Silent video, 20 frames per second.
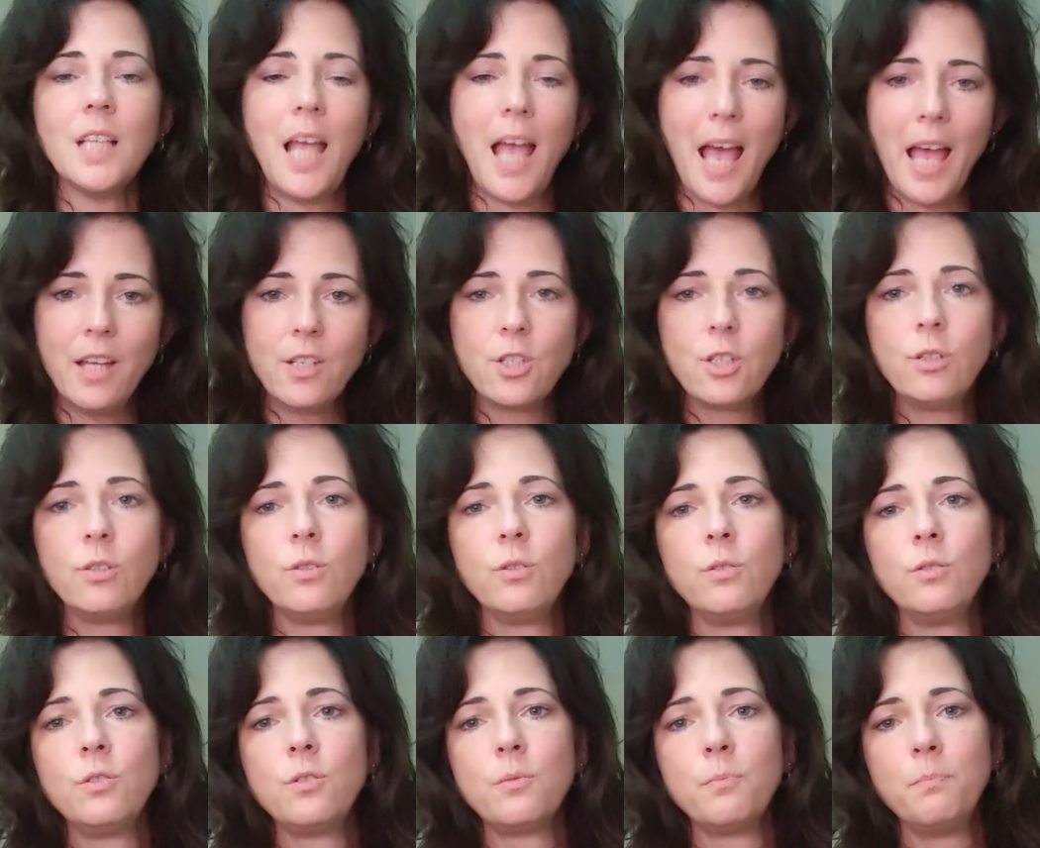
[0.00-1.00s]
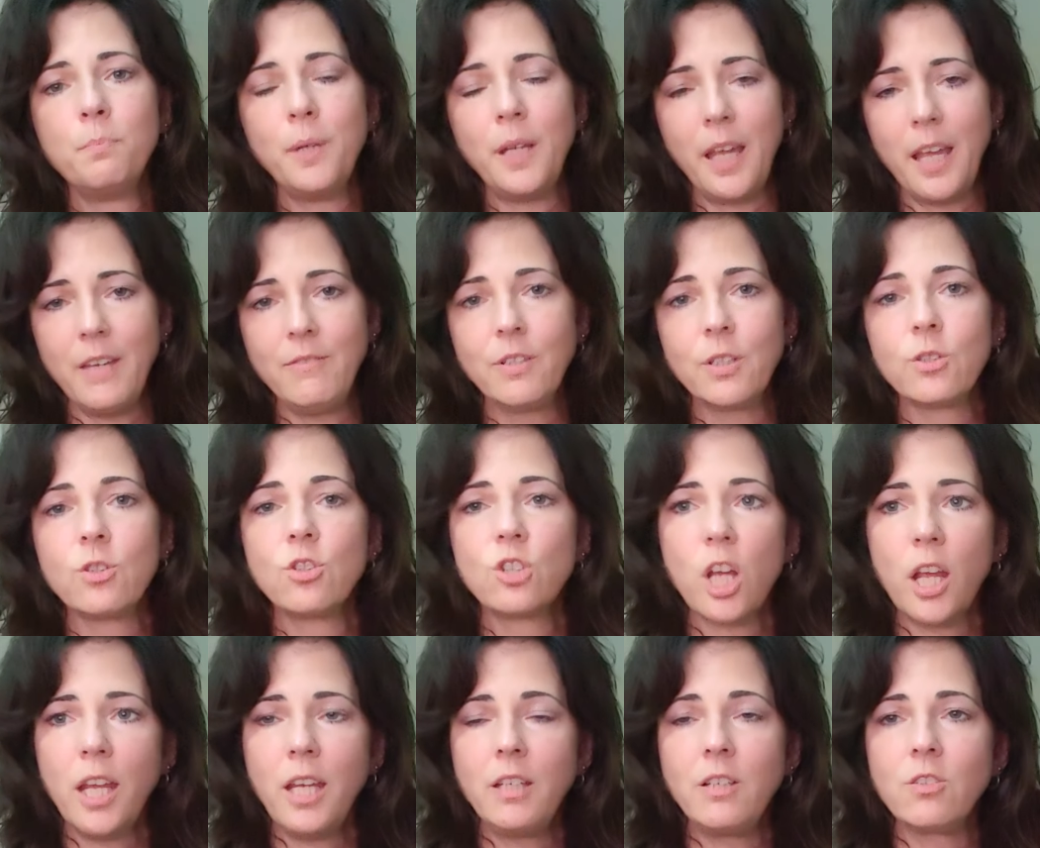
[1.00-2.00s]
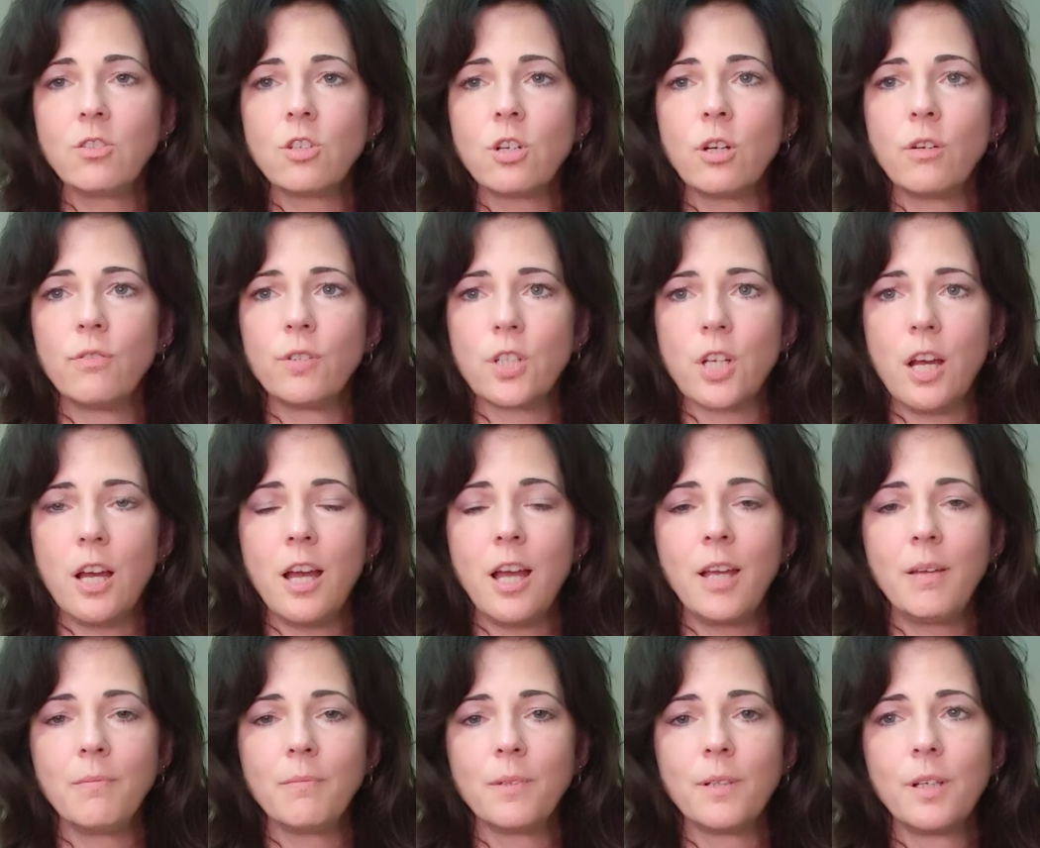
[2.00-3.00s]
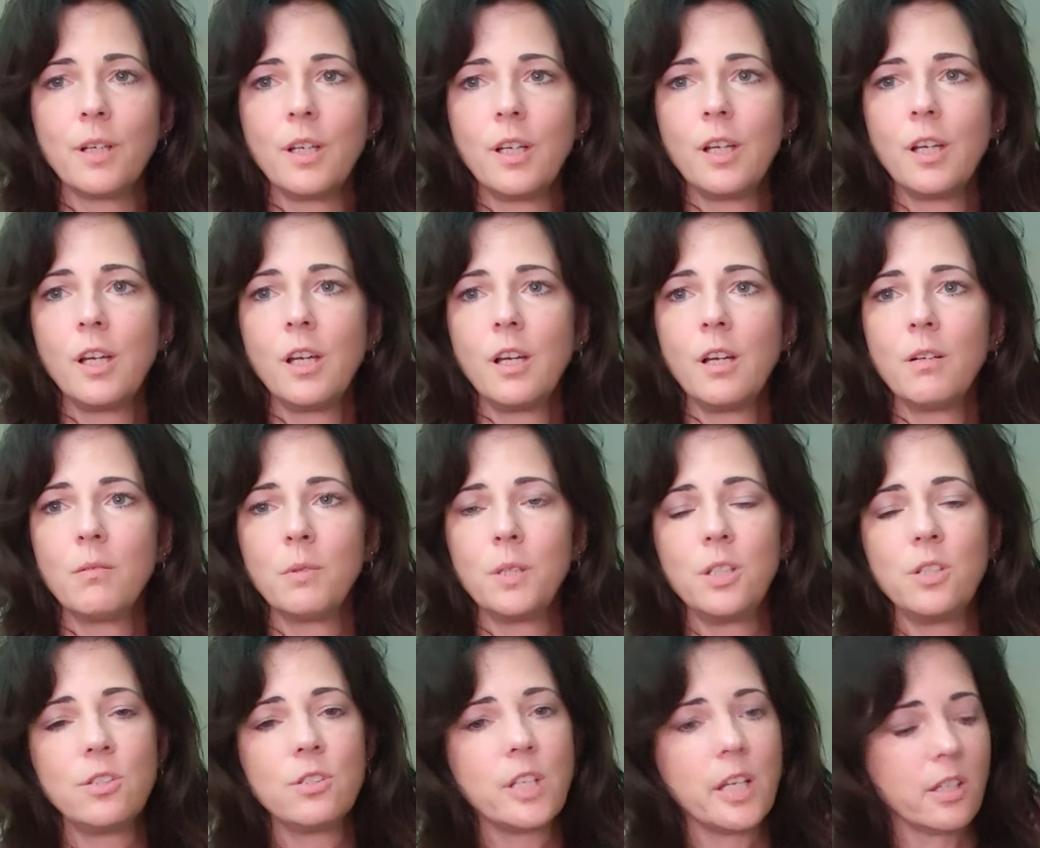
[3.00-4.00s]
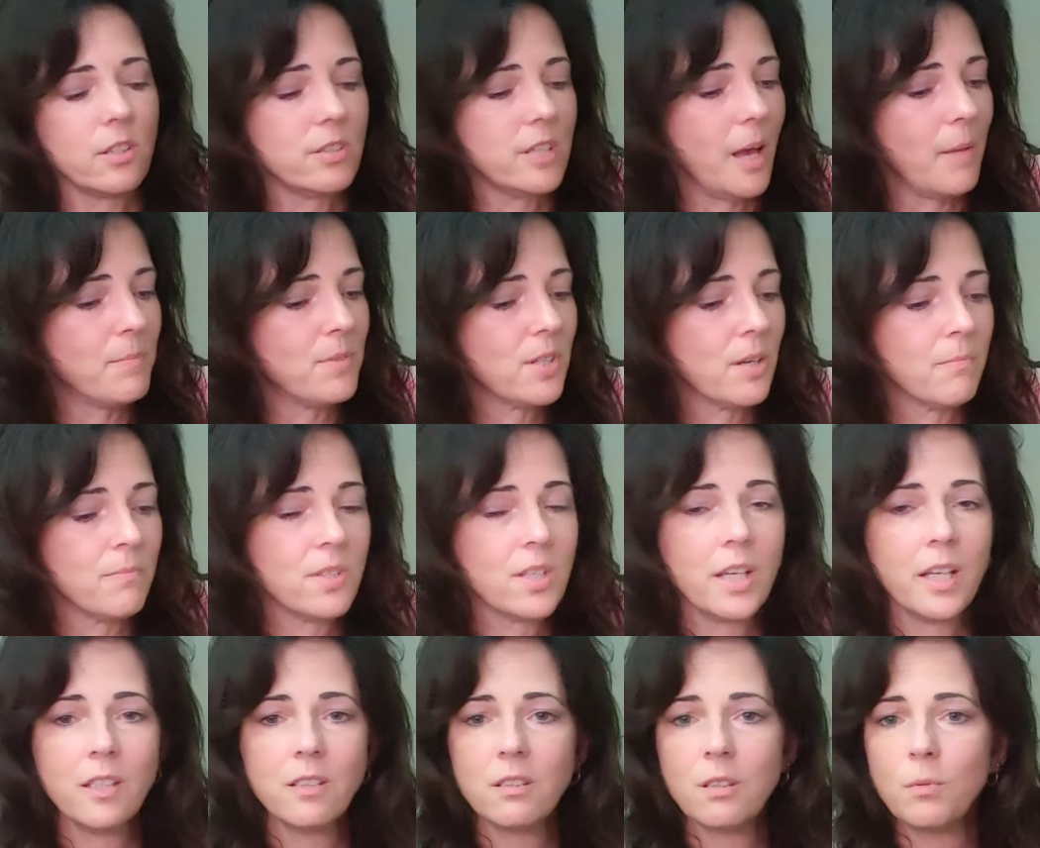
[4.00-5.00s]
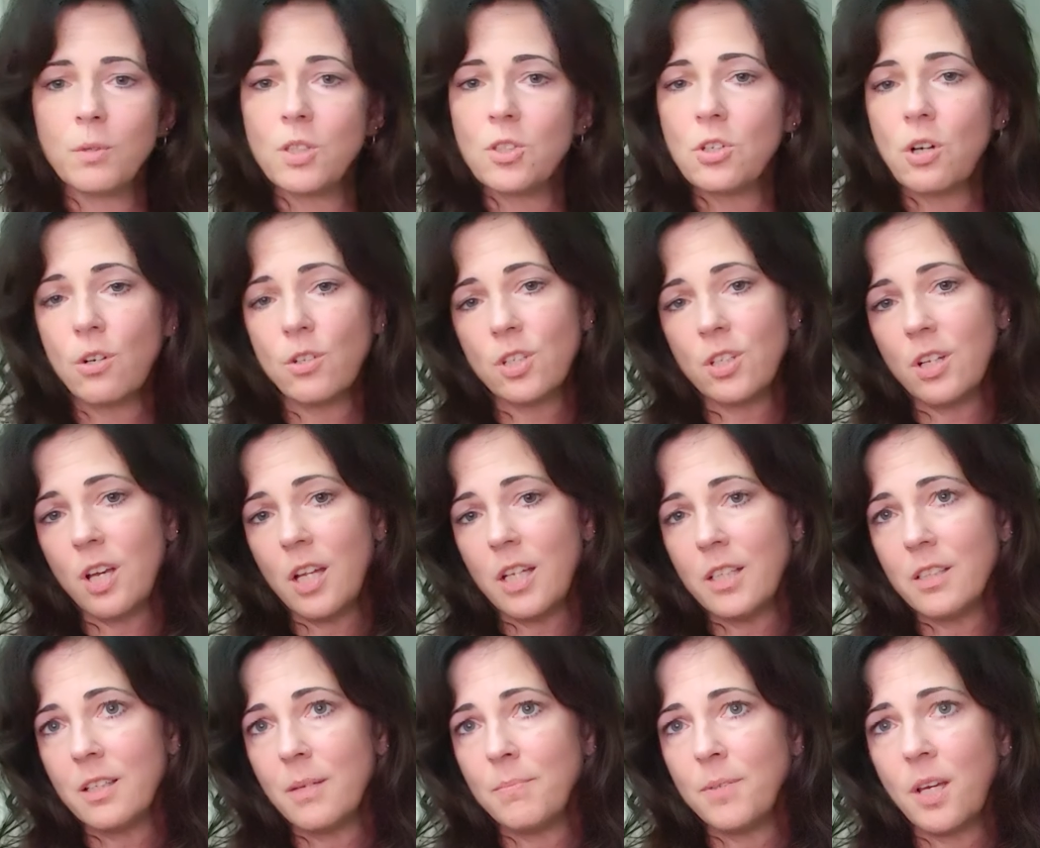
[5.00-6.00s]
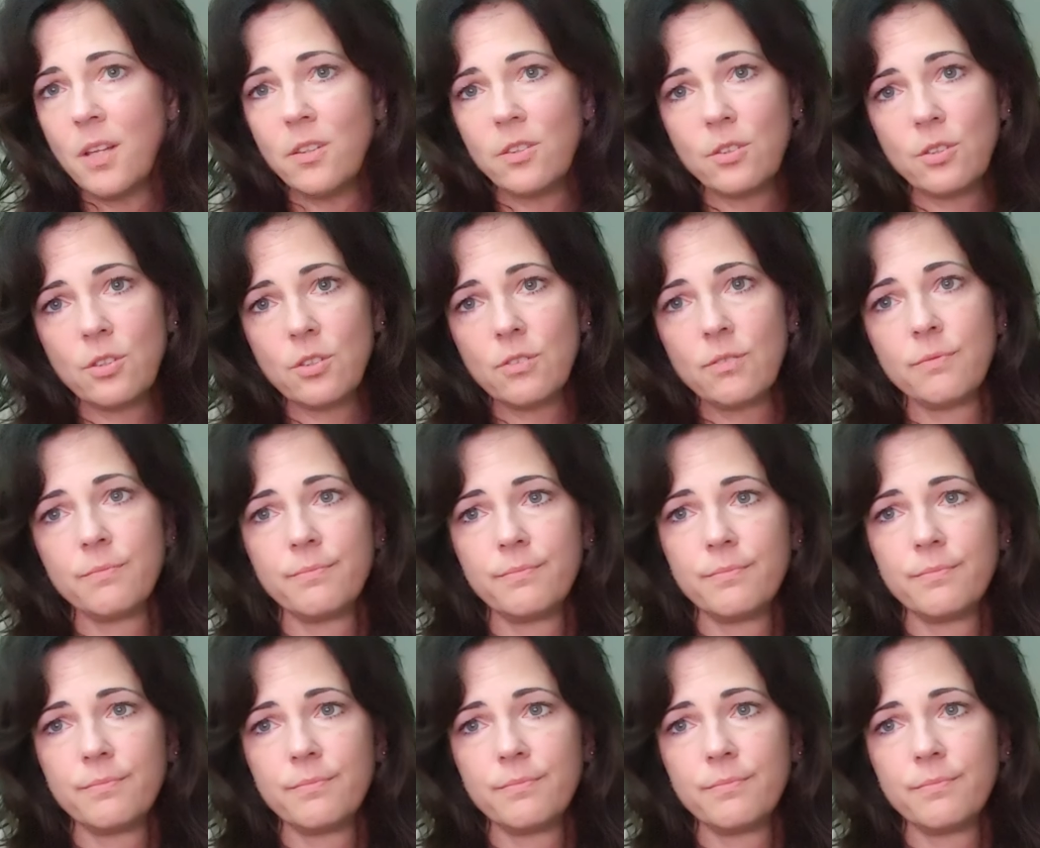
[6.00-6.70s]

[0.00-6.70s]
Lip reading: Attitudes, behaviors change over time. We accept some things and we start to not accept others.